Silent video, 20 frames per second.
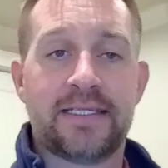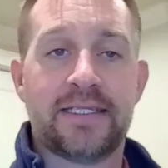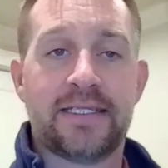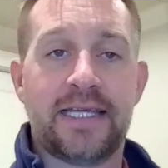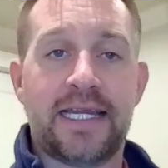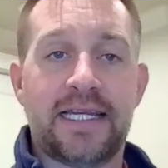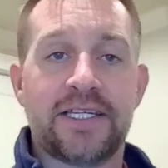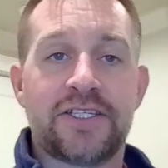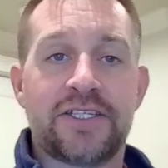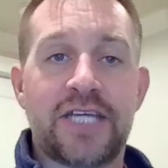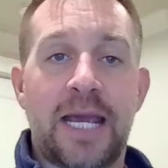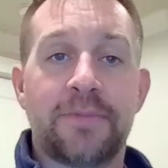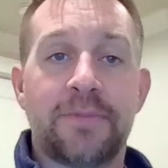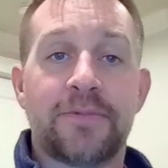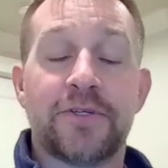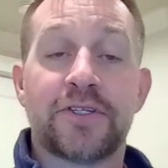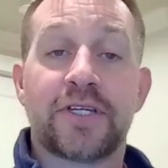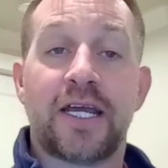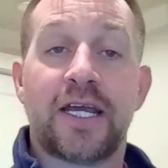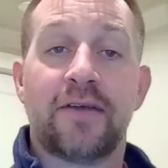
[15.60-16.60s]
These latest
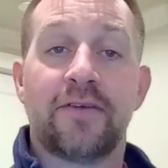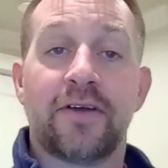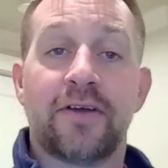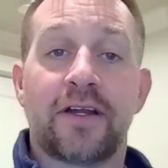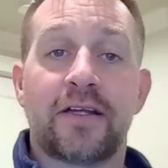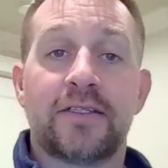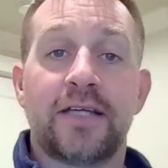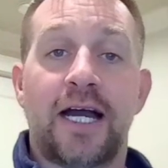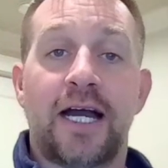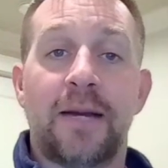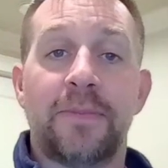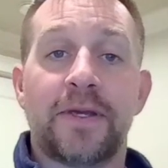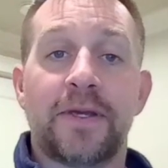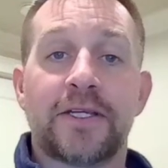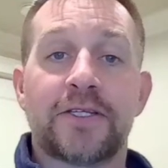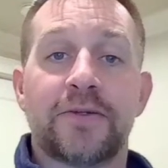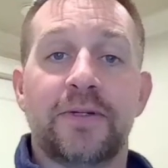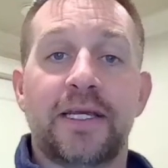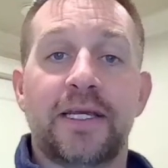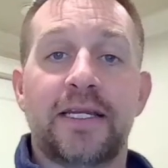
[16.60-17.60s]
chapters cover
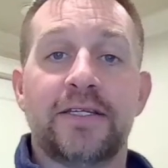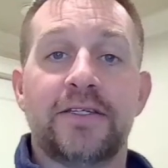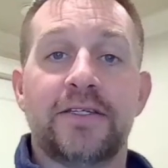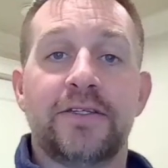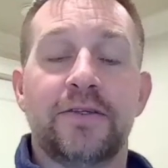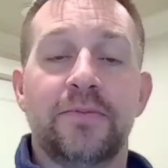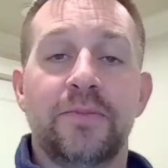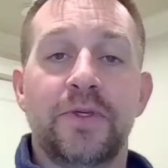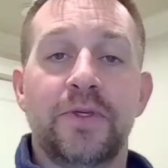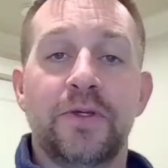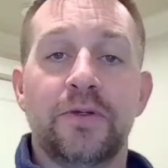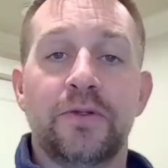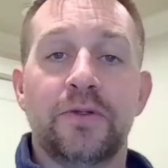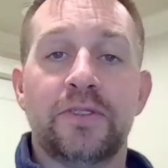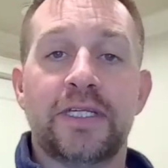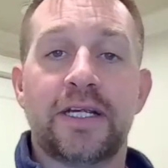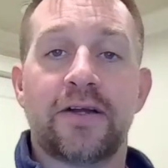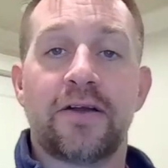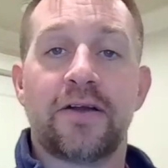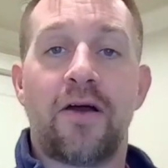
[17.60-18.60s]
topics related to mule
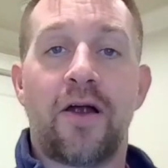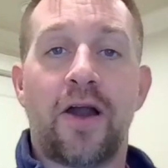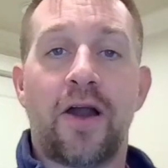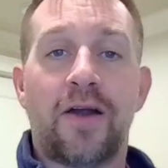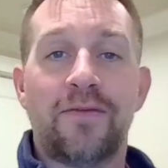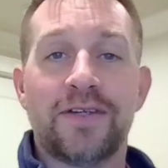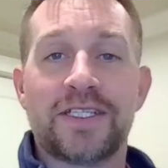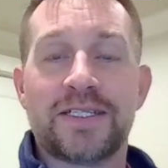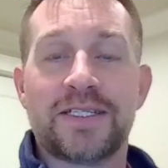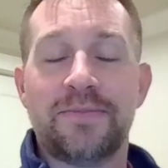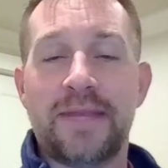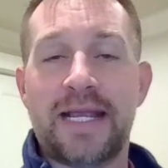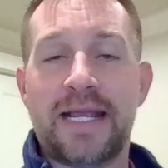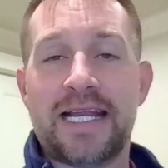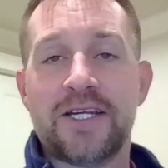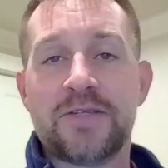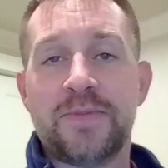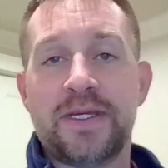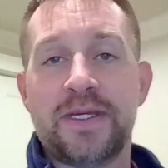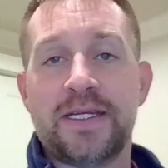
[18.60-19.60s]
deer harvest
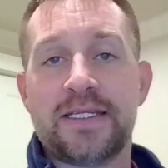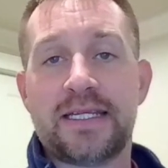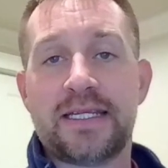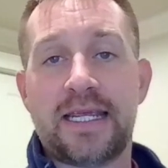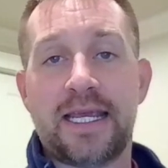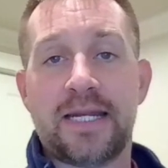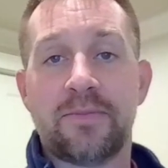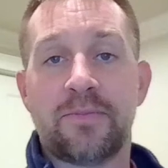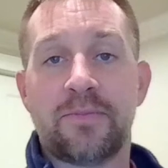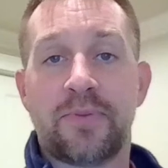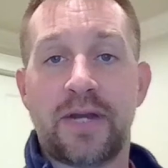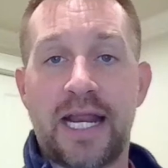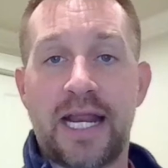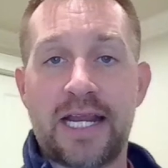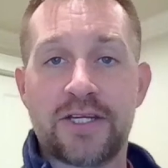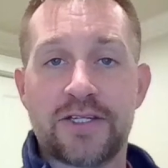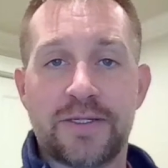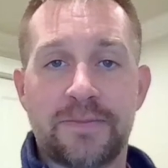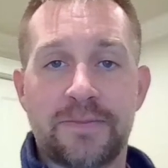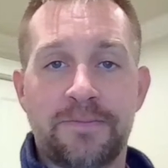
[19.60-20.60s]
management and
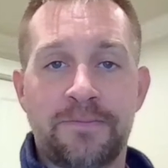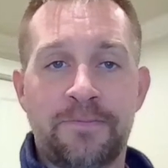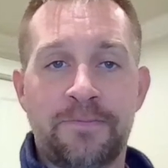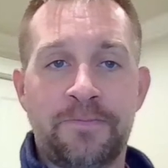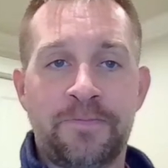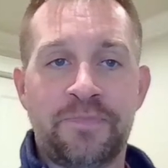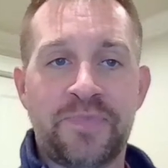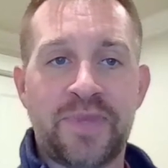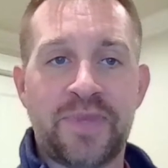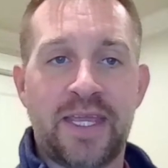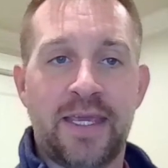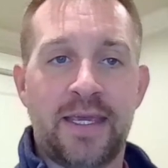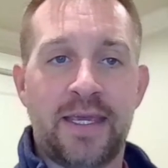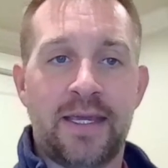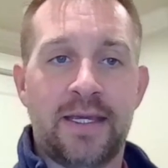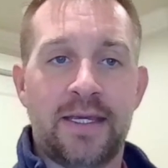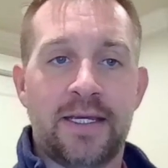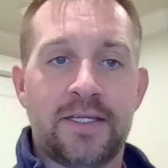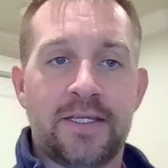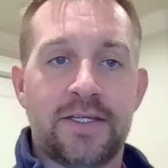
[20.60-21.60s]
predation.
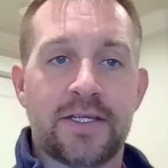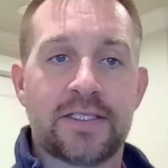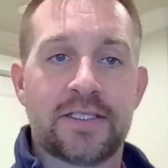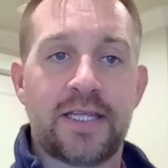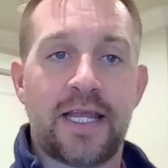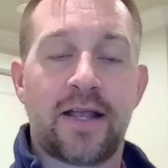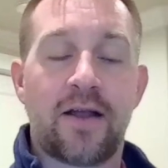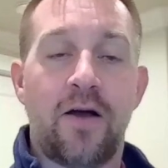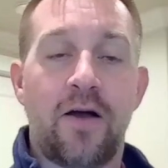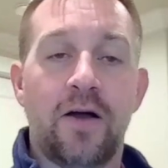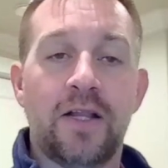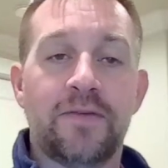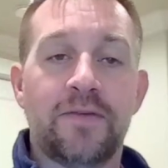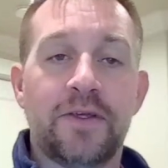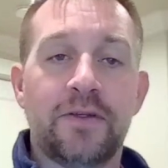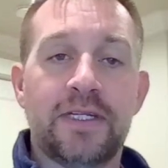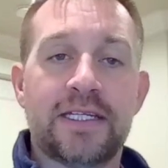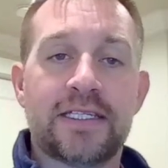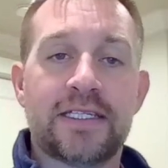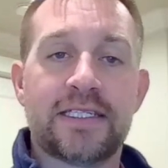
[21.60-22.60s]
Just like all
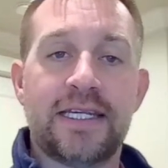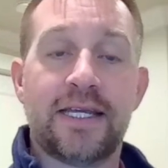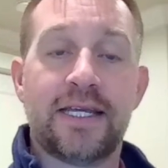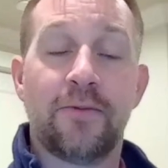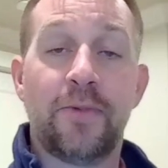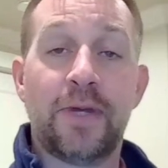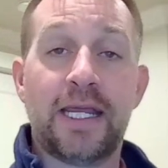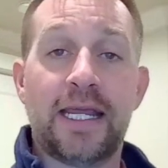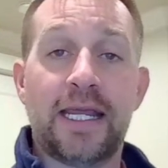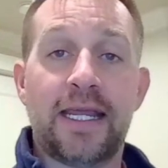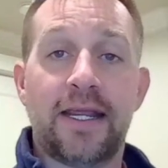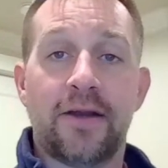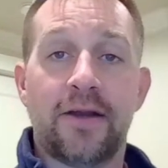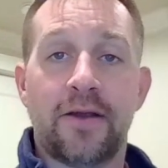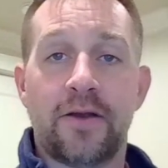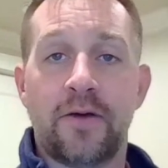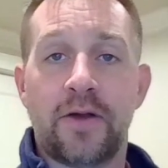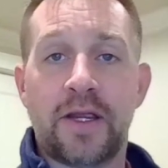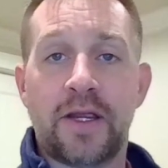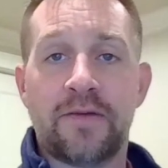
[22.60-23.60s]
of you listening, we
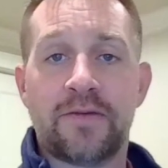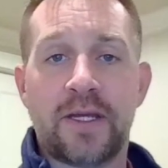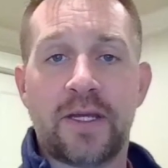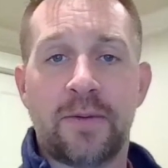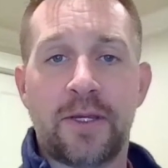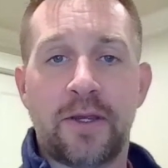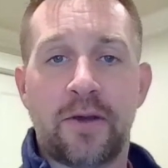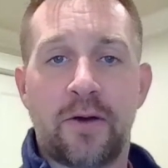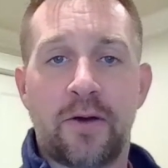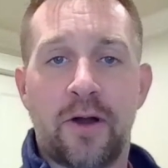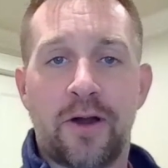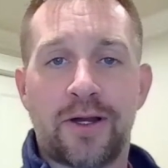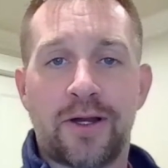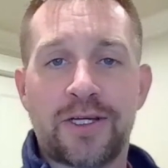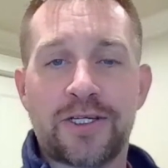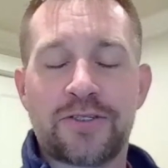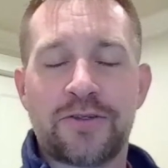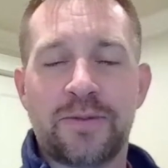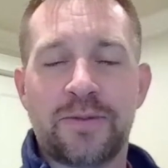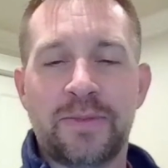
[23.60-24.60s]
here at ODFW are
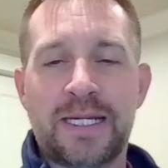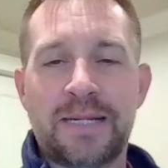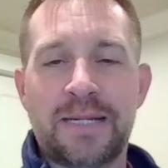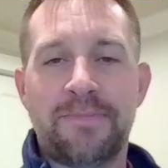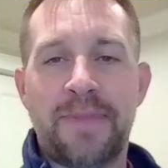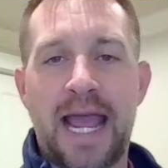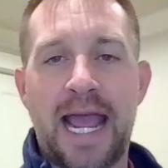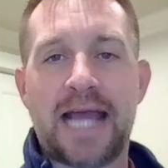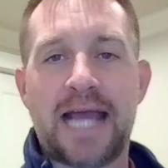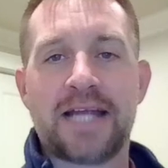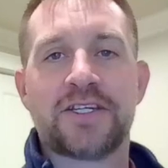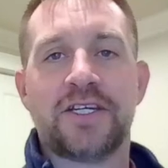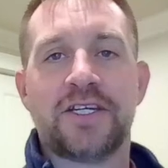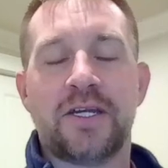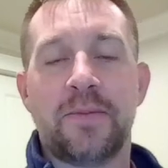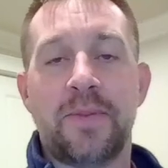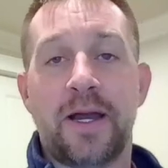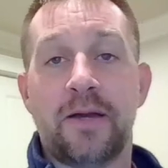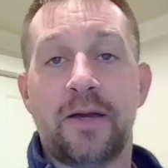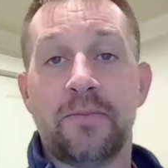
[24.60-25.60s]
extremely
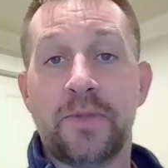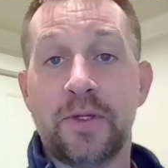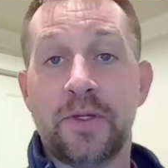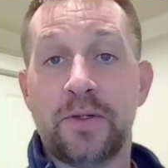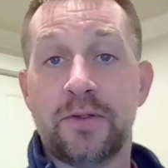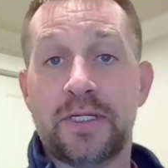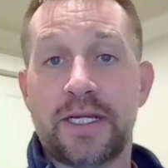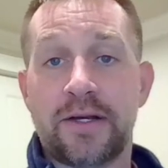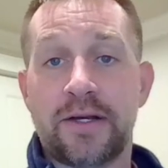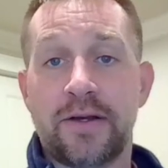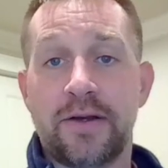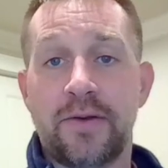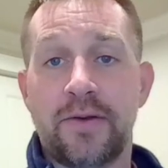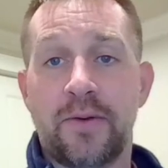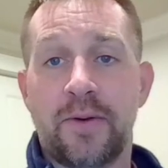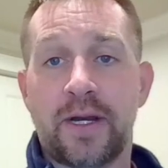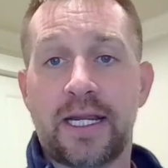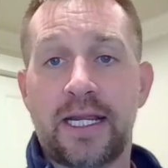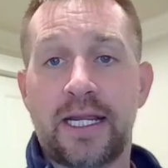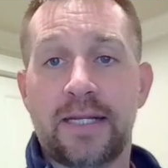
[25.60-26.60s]
passionate about mule deer in
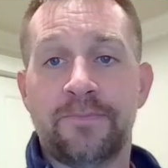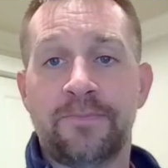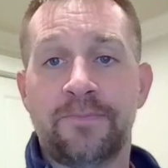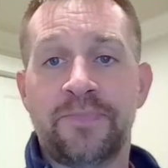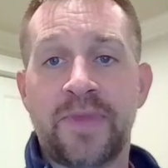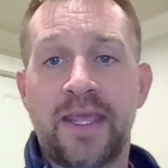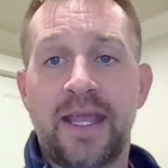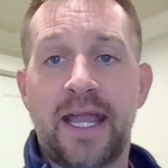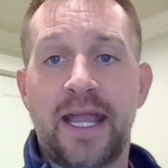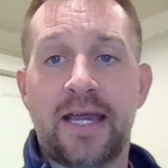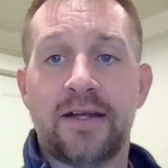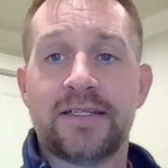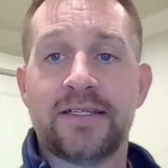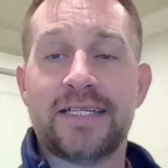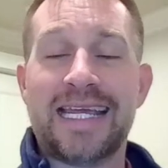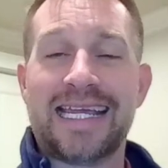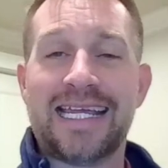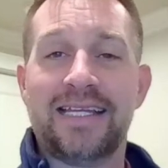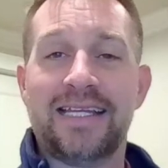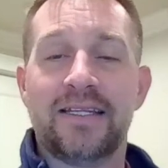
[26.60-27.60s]
Oregon and
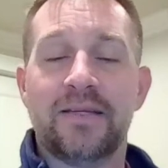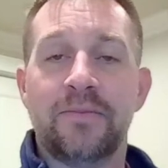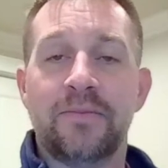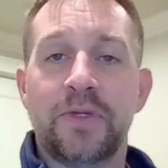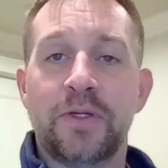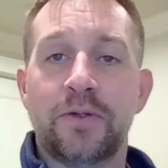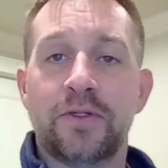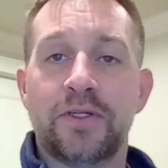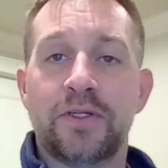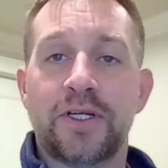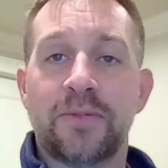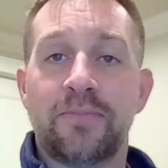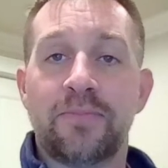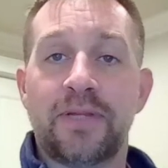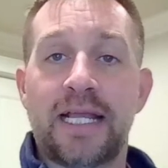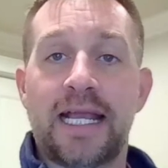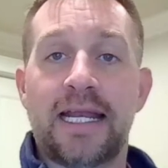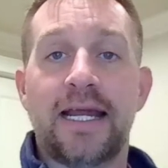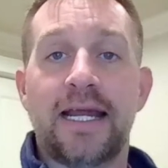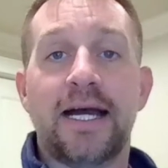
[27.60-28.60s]
are taking the mule deer
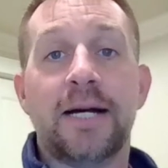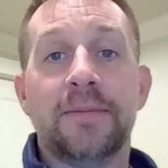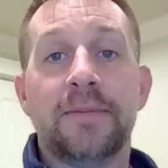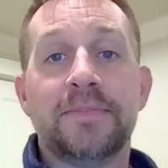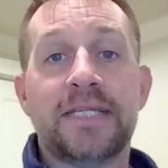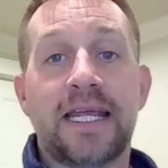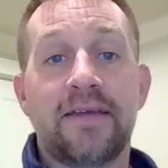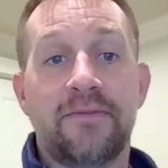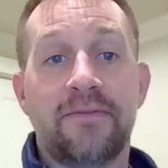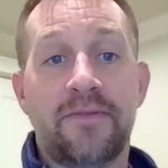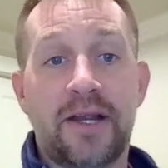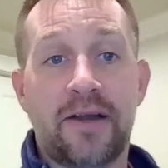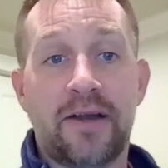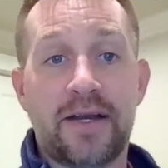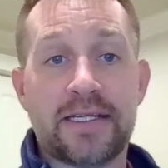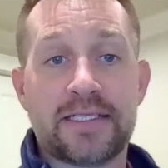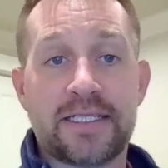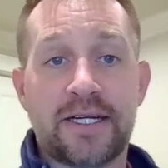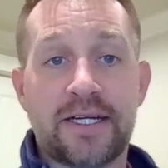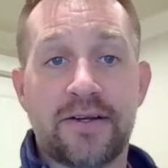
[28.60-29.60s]
plan update
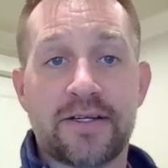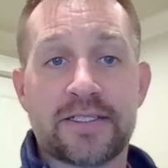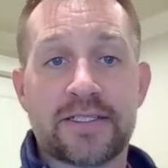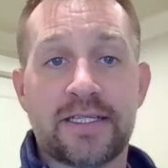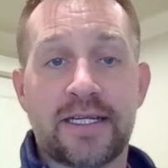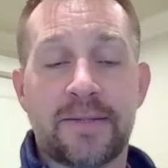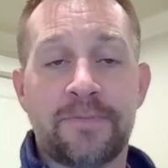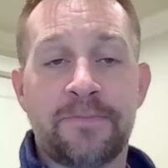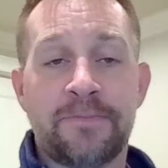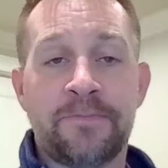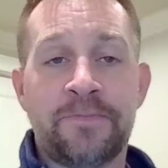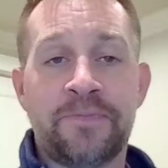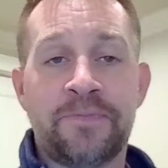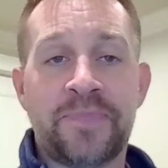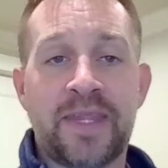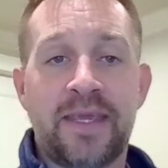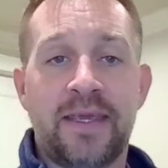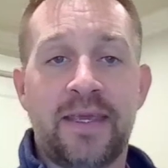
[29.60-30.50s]
very seriously.